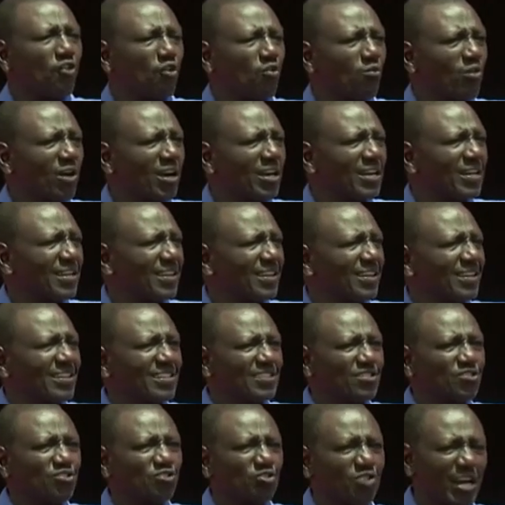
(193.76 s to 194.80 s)
being
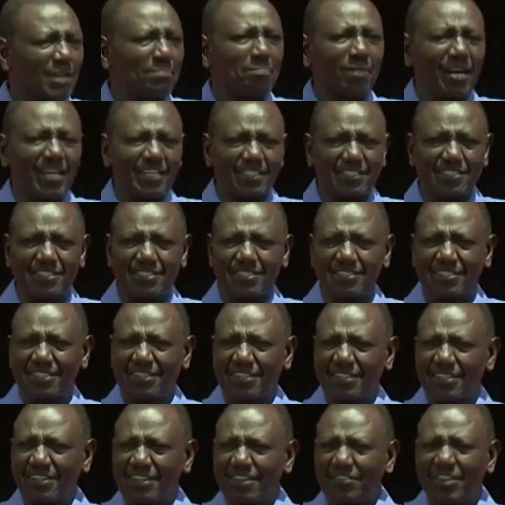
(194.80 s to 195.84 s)
feted at the
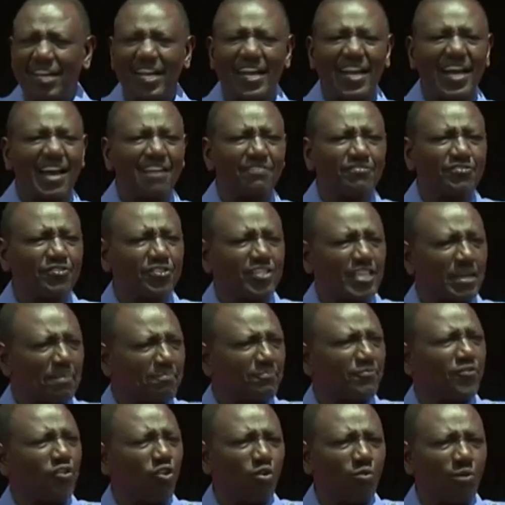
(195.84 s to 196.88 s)
highest fora.
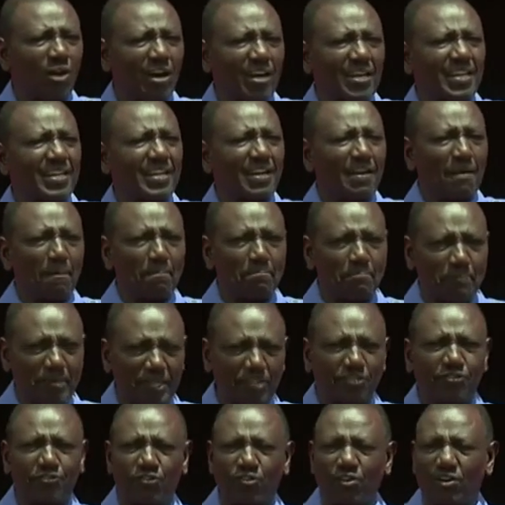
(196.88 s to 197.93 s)

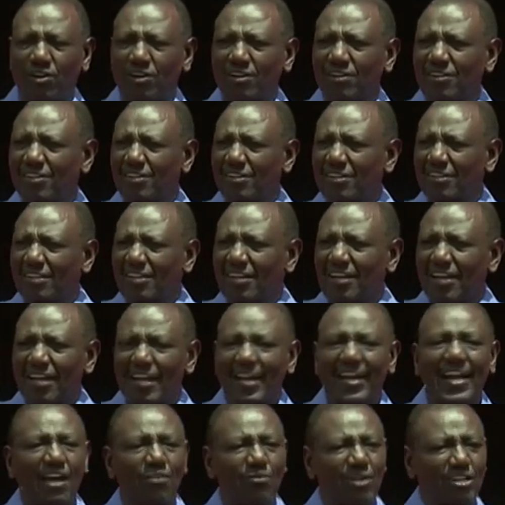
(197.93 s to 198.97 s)
And I think the
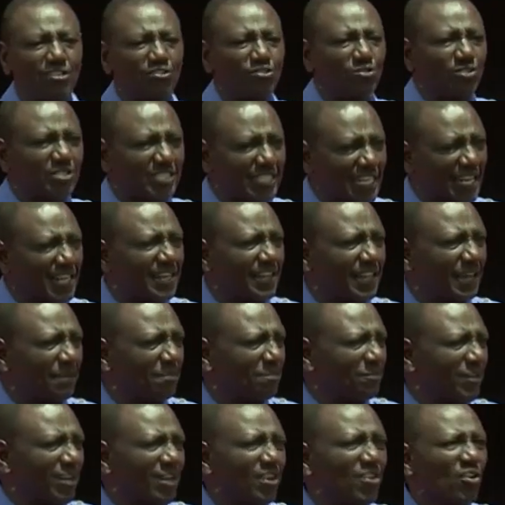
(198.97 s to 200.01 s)
citizens have felt
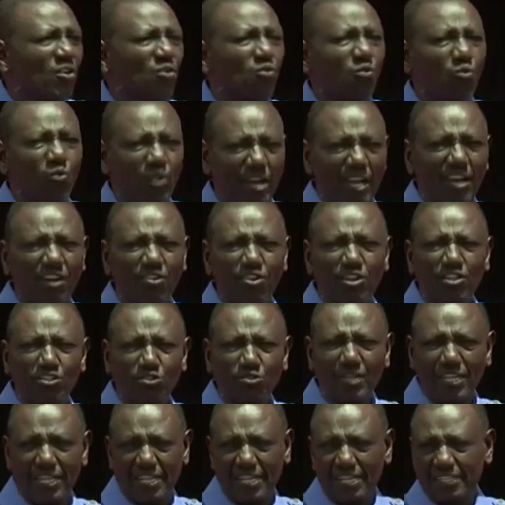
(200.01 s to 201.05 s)
that they've been
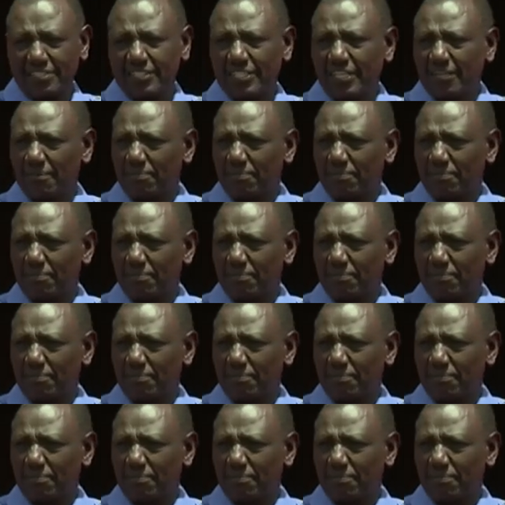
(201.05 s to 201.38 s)
distanced